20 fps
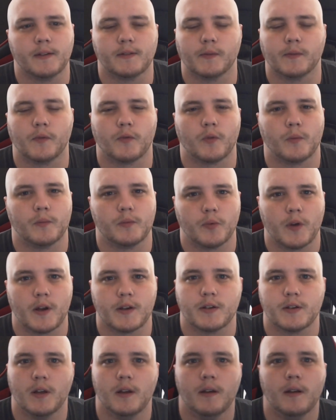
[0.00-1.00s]
suffer from
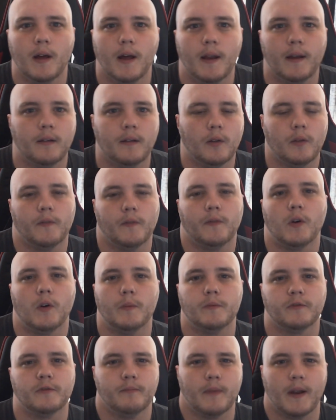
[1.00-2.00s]
depression, and other
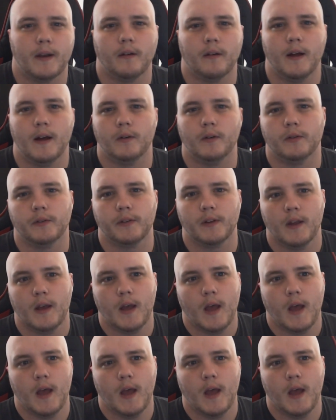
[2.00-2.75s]
forms of mental health.